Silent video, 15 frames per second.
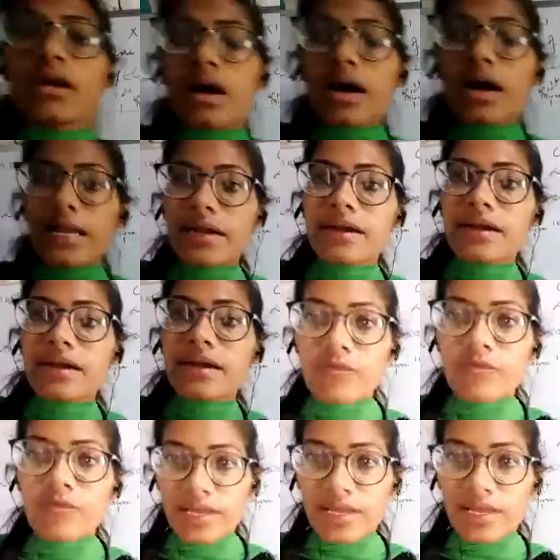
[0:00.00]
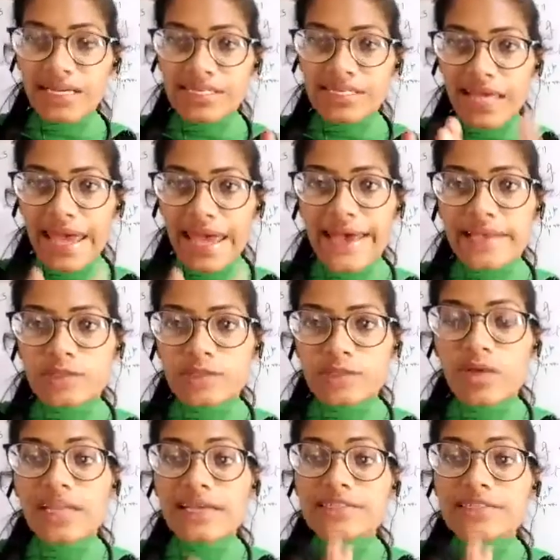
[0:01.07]
ultraviolet as
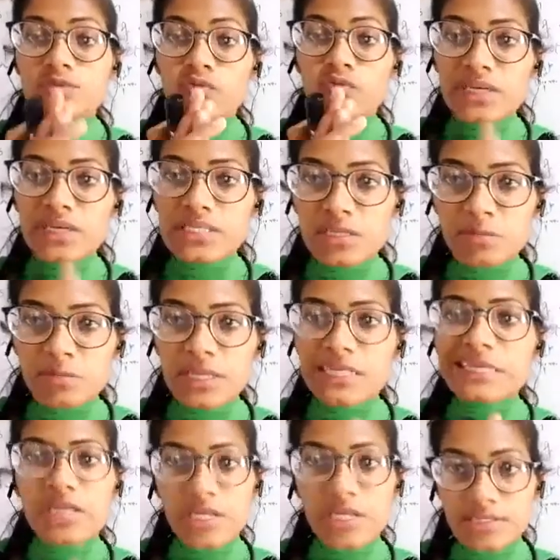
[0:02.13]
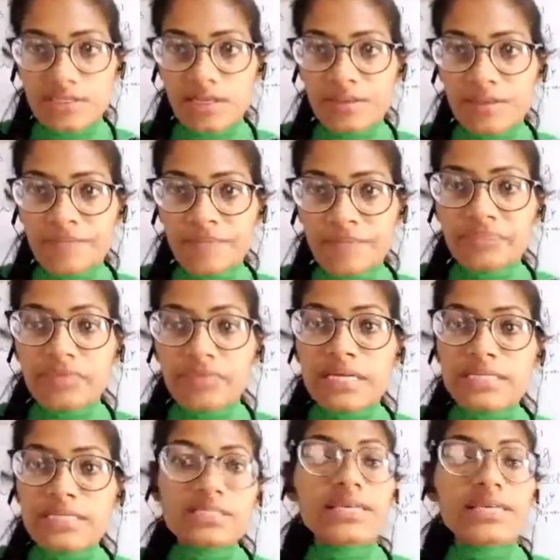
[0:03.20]
well as visible region.
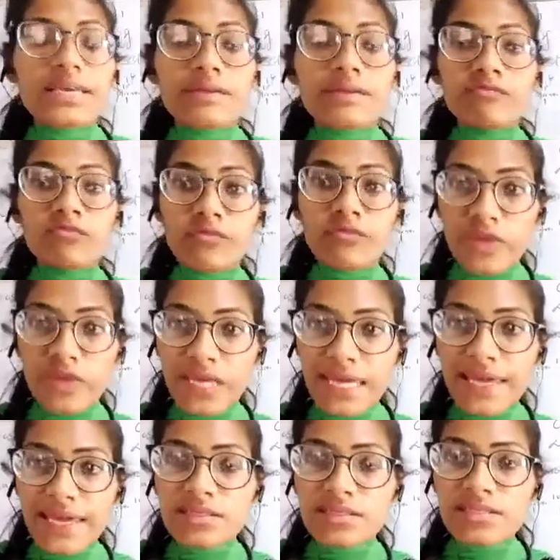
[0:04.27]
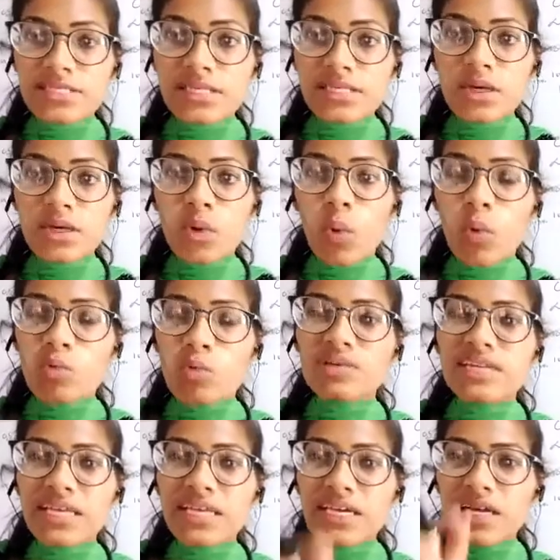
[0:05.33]
See, we can see
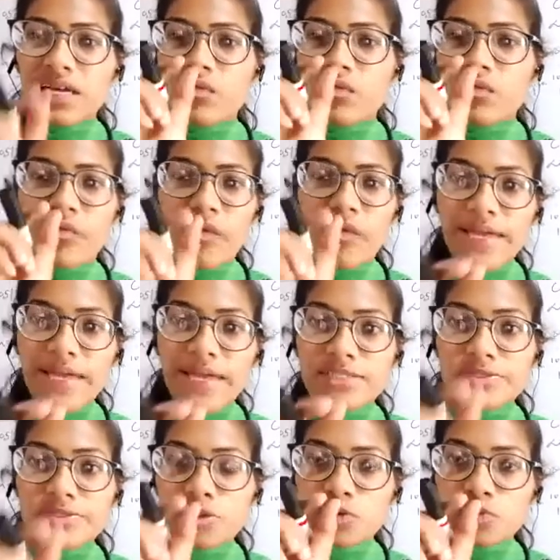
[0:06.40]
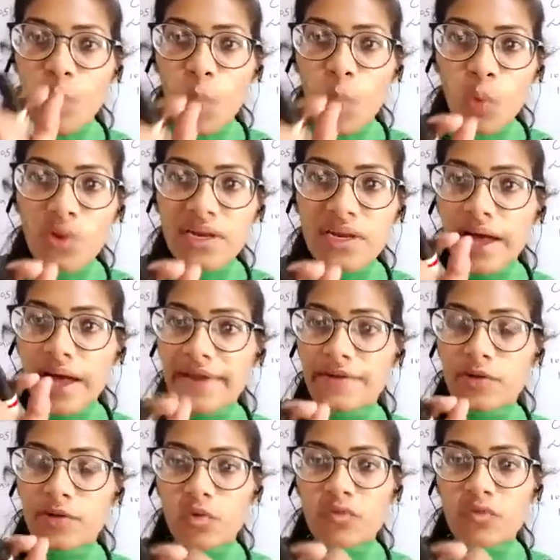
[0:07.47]
only a very small
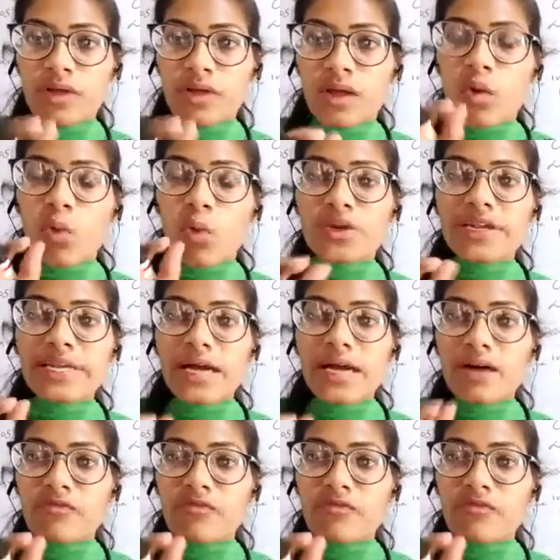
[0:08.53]
kind of, we